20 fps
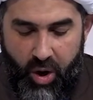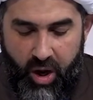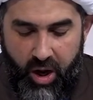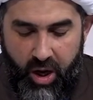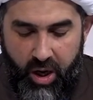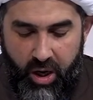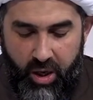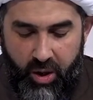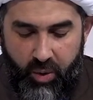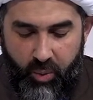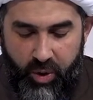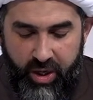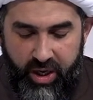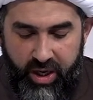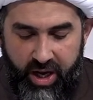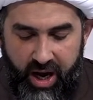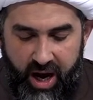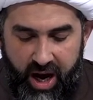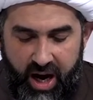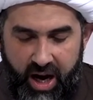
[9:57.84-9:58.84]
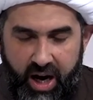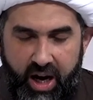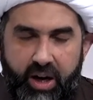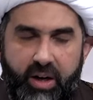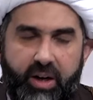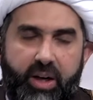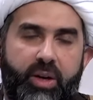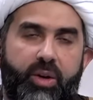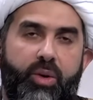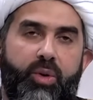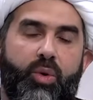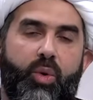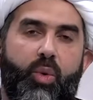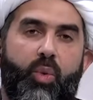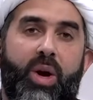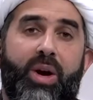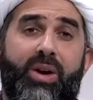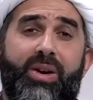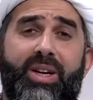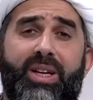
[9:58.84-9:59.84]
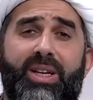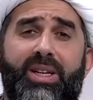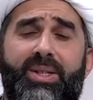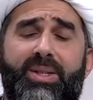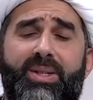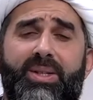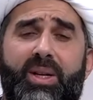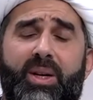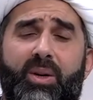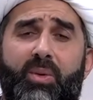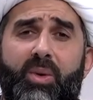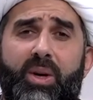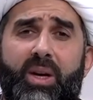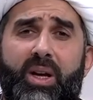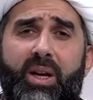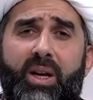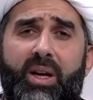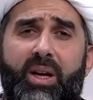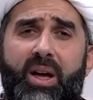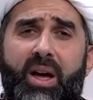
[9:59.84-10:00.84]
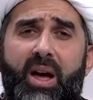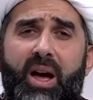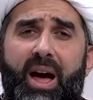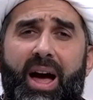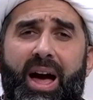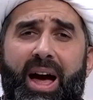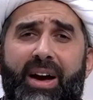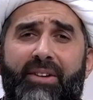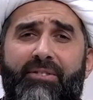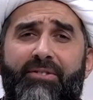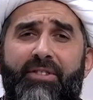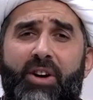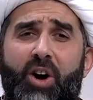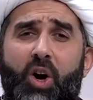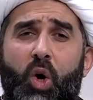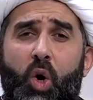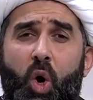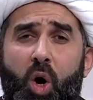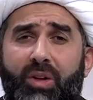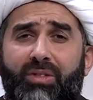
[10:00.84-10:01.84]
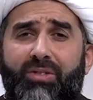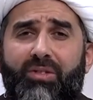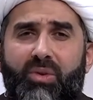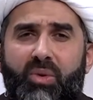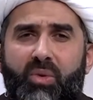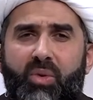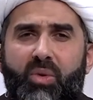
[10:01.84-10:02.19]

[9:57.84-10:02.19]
uh, we are and where it is that we have got to